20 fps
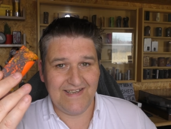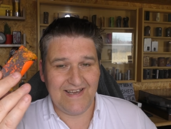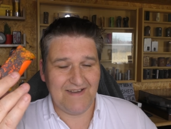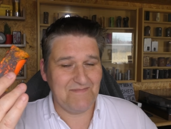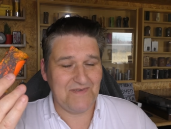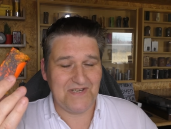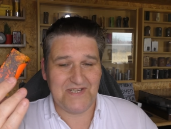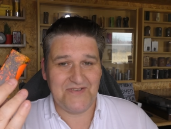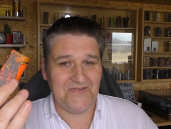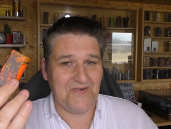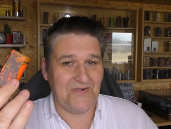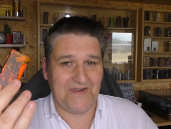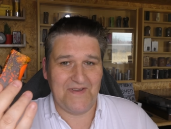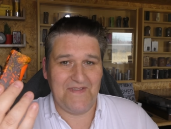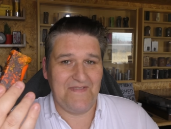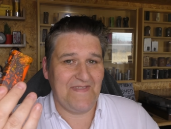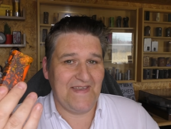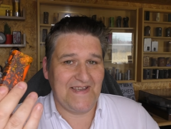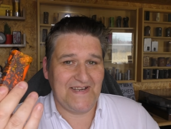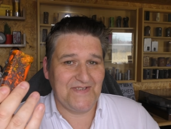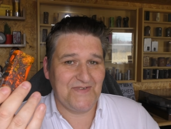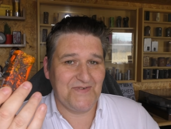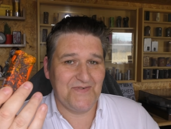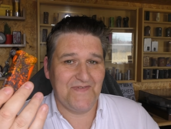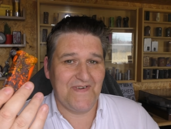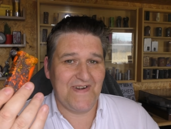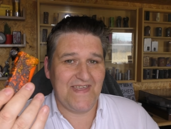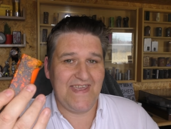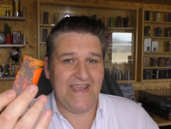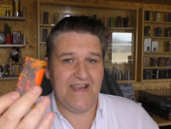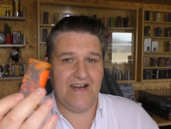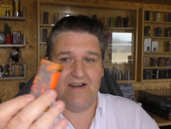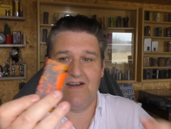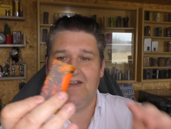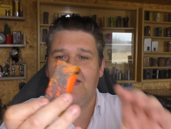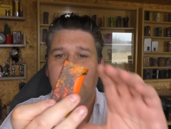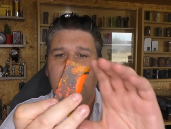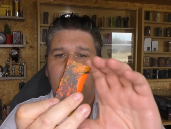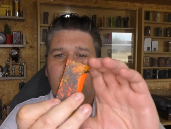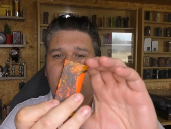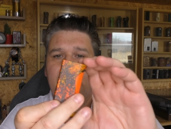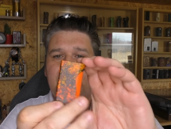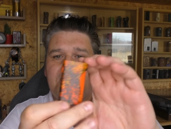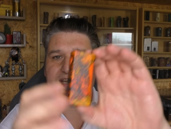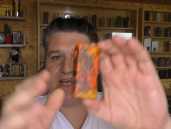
I'm just knocking things over here, which